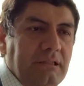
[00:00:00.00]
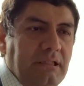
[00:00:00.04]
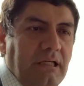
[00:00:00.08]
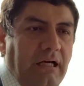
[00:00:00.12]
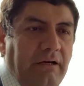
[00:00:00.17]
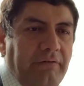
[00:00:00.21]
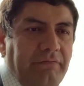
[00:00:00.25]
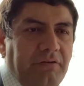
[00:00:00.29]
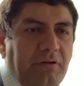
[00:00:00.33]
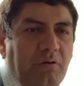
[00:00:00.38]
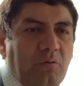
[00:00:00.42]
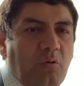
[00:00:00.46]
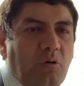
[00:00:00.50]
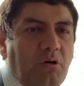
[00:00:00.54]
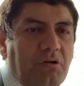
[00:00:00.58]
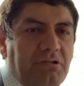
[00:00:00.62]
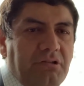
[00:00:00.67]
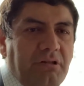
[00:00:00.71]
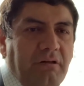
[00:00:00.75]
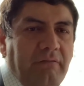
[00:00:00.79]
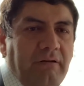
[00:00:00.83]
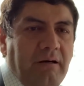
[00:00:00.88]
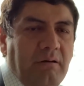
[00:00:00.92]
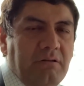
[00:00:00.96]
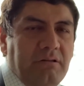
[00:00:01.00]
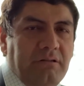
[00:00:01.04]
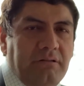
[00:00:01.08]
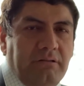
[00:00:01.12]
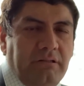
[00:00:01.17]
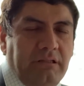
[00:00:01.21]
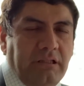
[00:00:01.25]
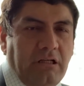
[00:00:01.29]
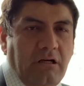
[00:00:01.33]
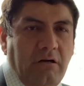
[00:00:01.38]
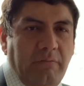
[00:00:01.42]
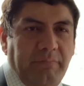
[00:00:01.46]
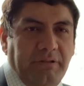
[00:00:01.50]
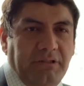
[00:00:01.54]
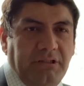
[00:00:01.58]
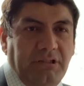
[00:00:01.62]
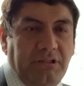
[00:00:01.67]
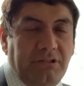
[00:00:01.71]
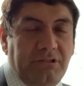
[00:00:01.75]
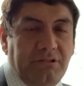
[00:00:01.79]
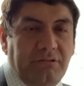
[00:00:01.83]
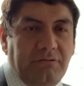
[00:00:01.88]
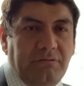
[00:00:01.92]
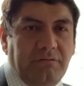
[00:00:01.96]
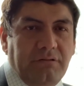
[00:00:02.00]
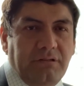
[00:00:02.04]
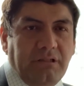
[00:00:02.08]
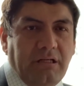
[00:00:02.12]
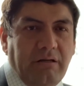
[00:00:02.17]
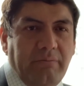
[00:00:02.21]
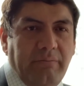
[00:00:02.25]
a few words about the competition,